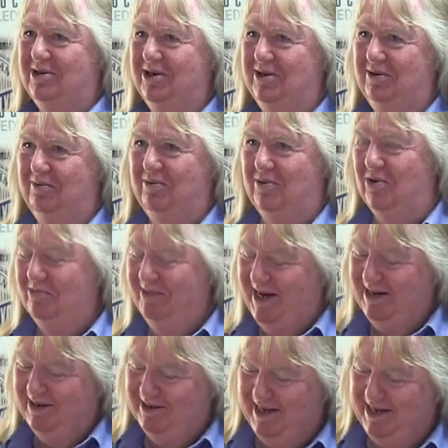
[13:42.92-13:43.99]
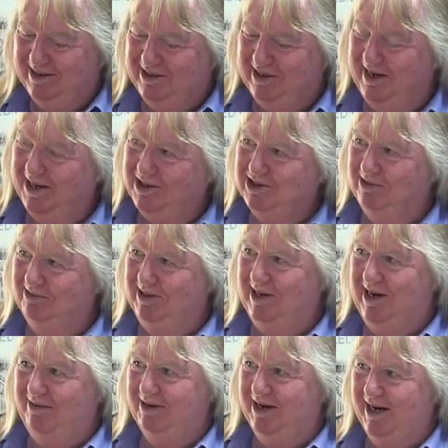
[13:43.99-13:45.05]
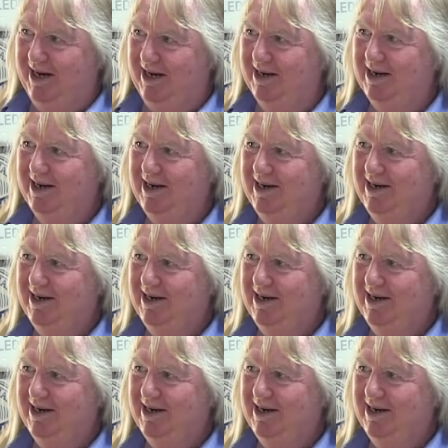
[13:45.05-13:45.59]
do you form that connection with a navigator?